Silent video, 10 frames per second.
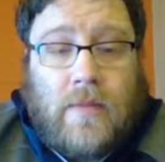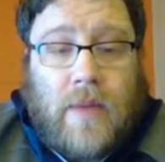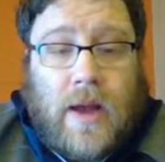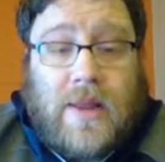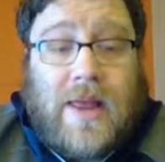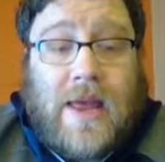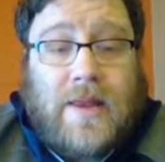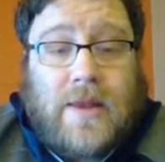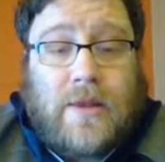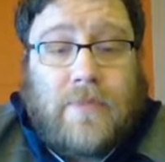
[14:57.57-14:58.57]
By
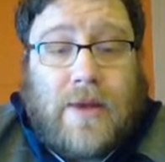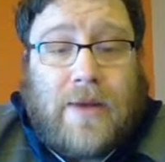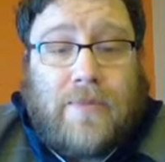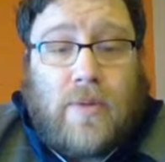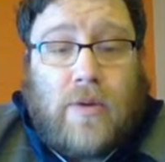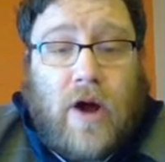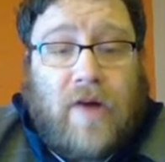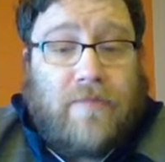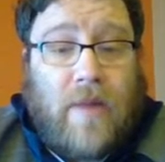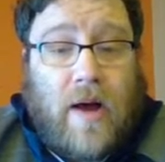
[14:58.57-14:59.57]
then, the people
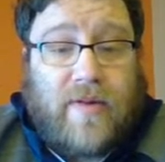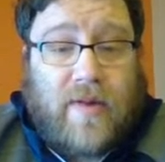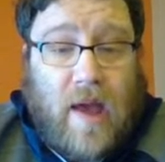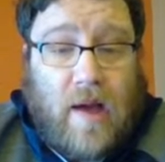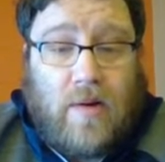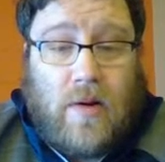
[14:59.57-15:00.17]
of Moscow,